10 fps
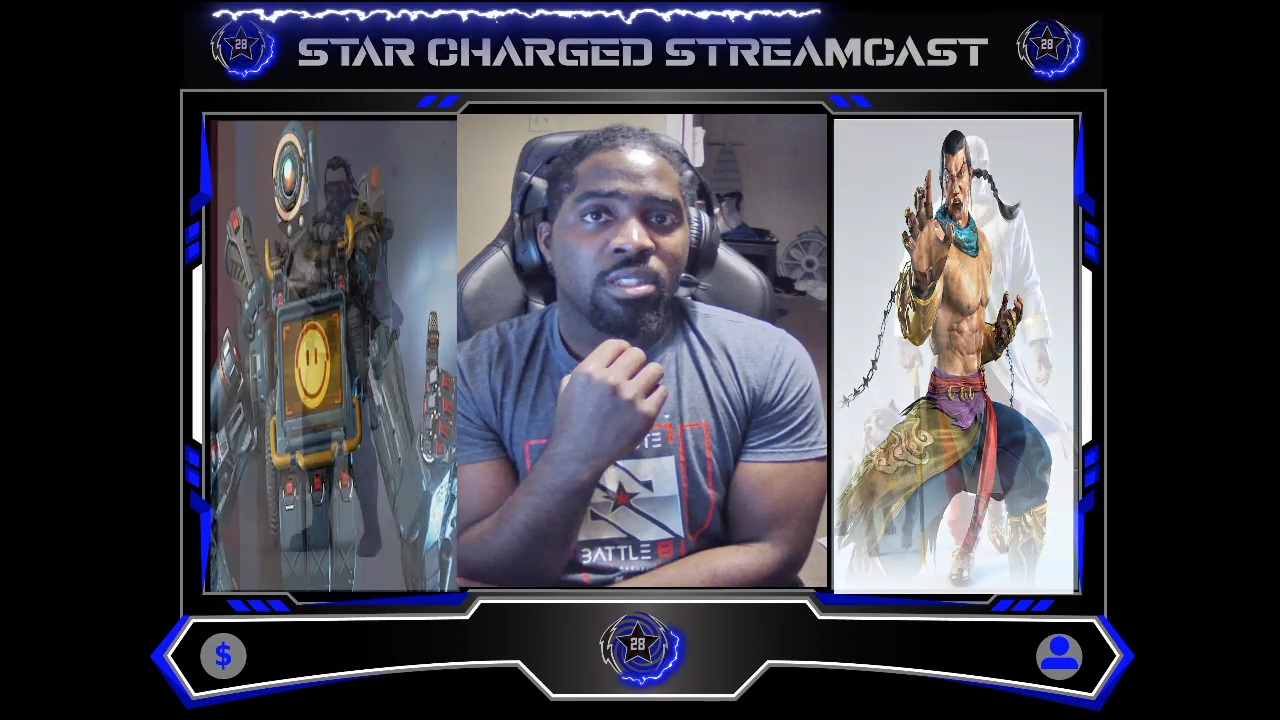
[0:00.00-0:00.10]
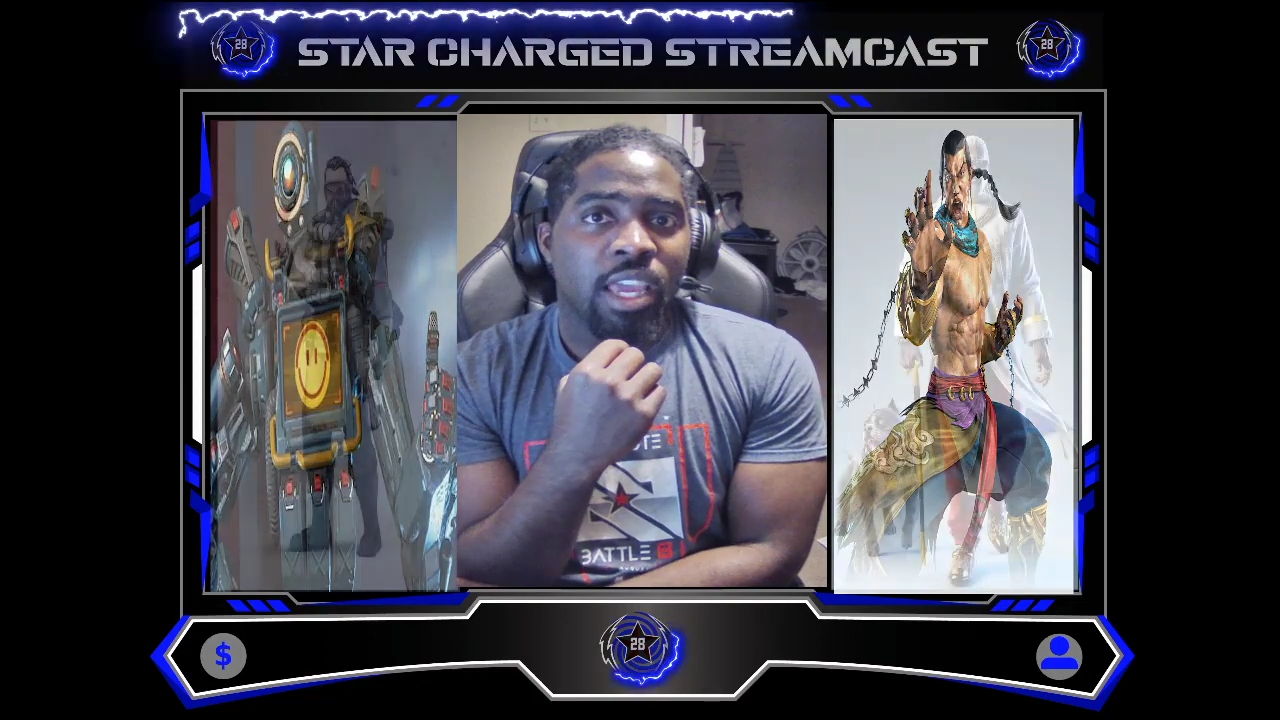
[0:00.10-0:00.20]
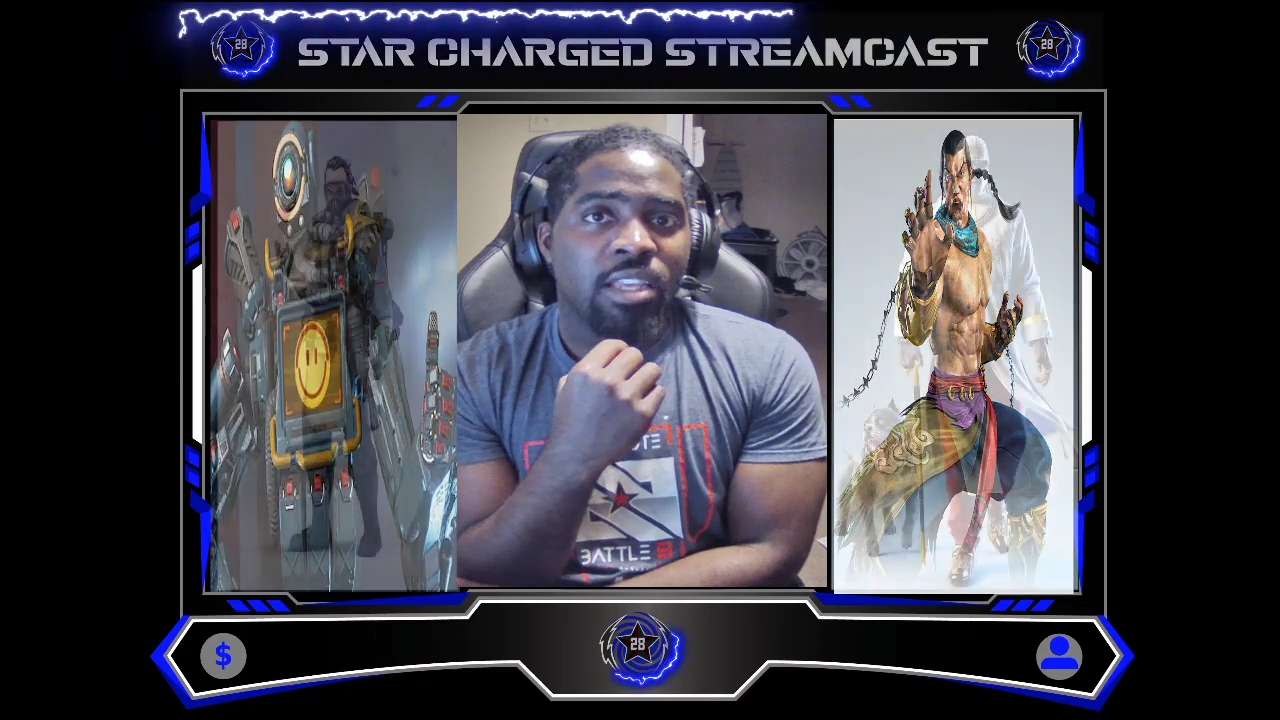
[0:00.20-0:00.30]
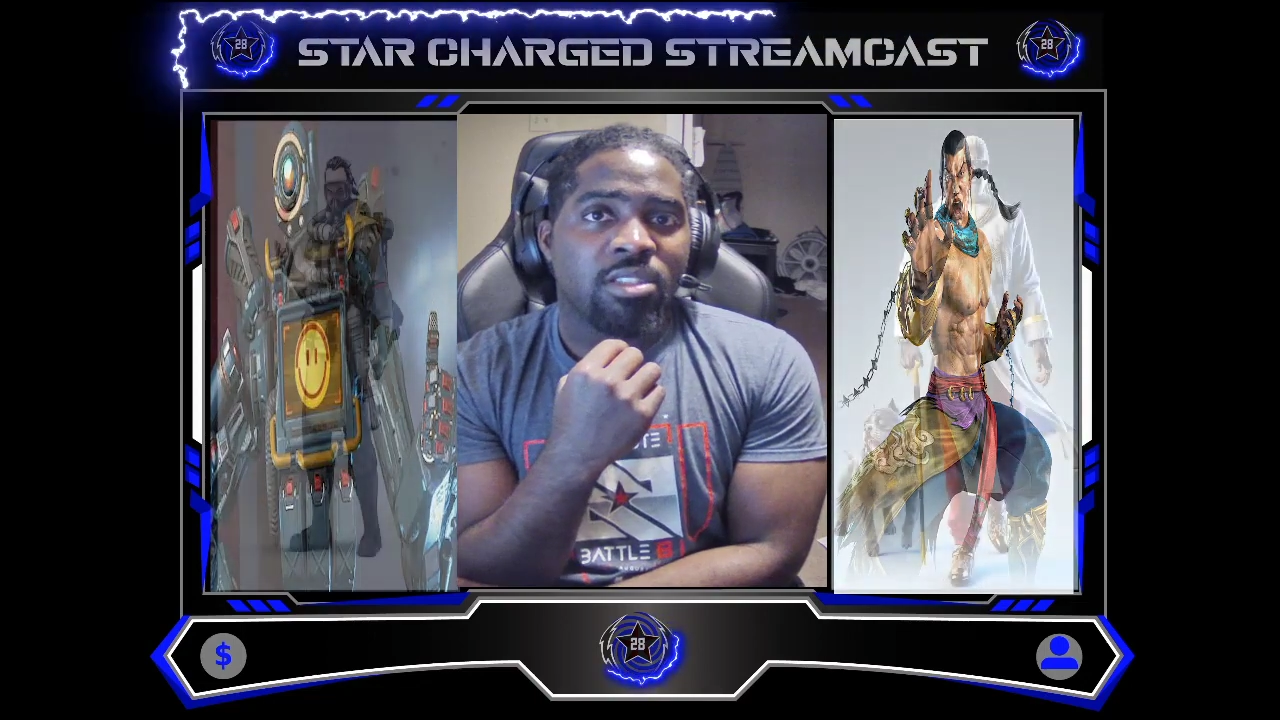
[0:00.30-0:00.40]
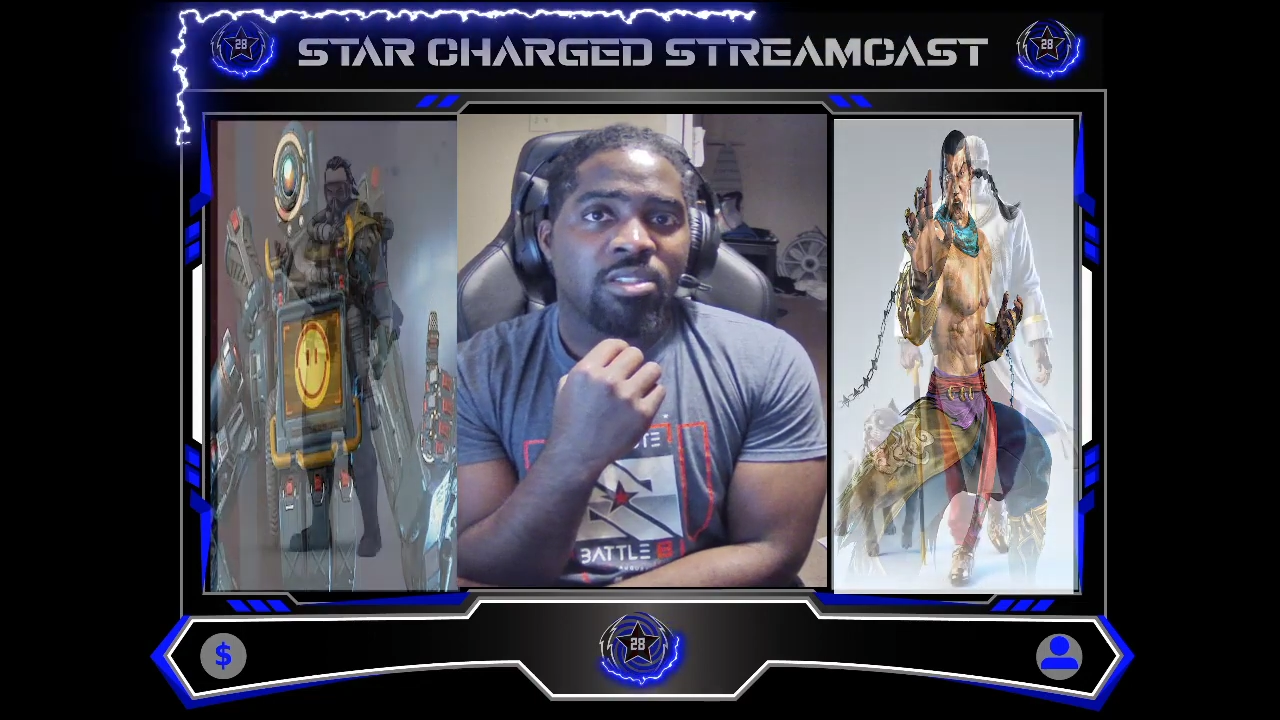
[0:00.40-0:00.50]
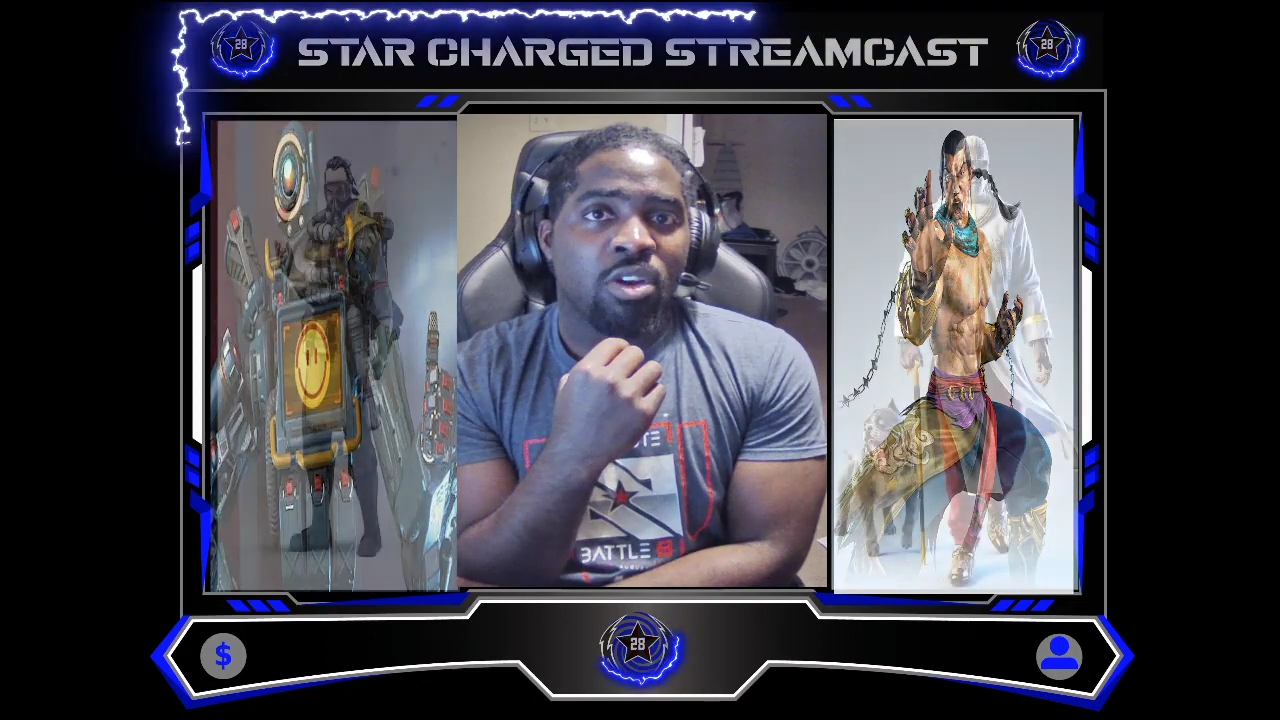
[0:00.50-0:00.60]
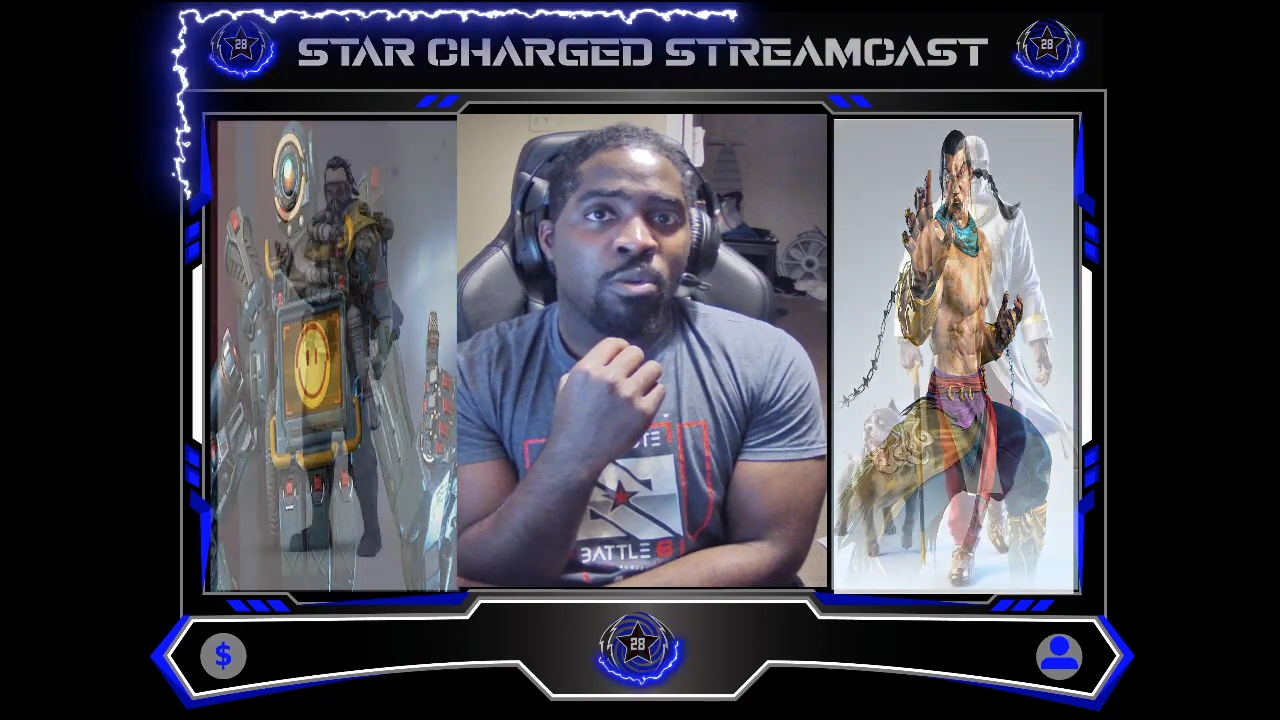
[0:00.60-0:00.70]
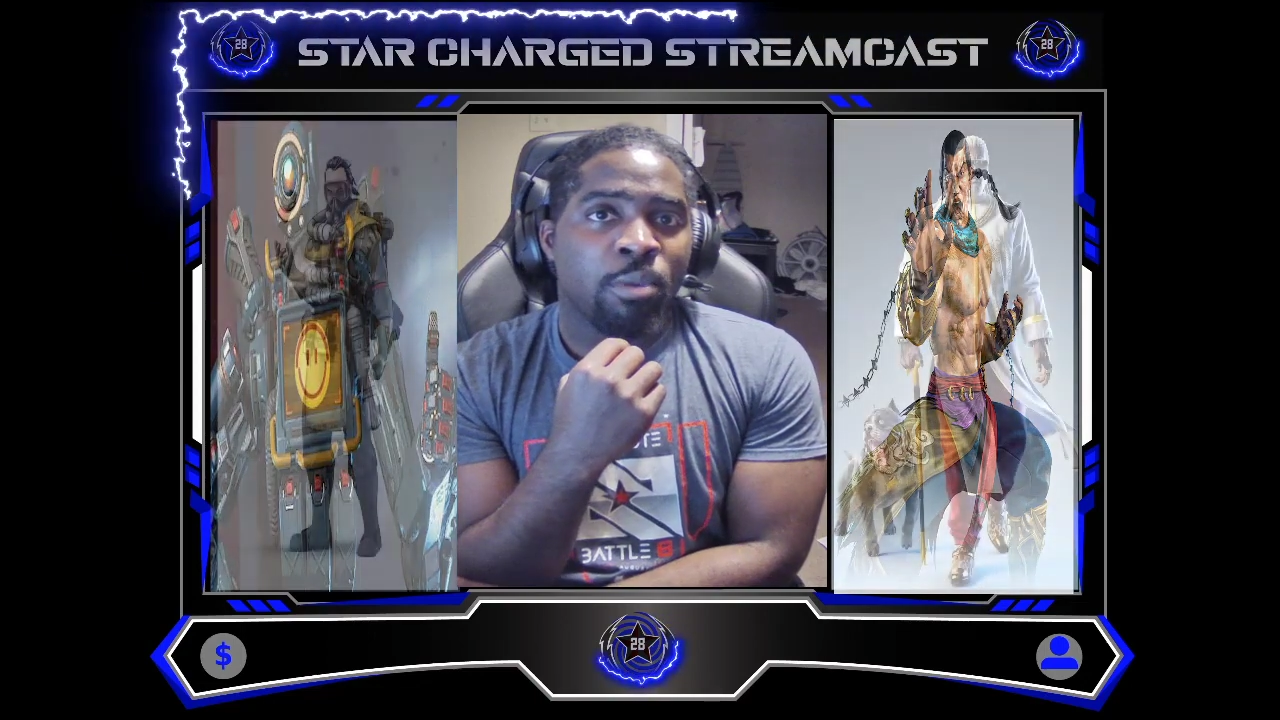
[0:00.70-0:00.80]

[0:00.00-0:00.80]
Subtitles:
take so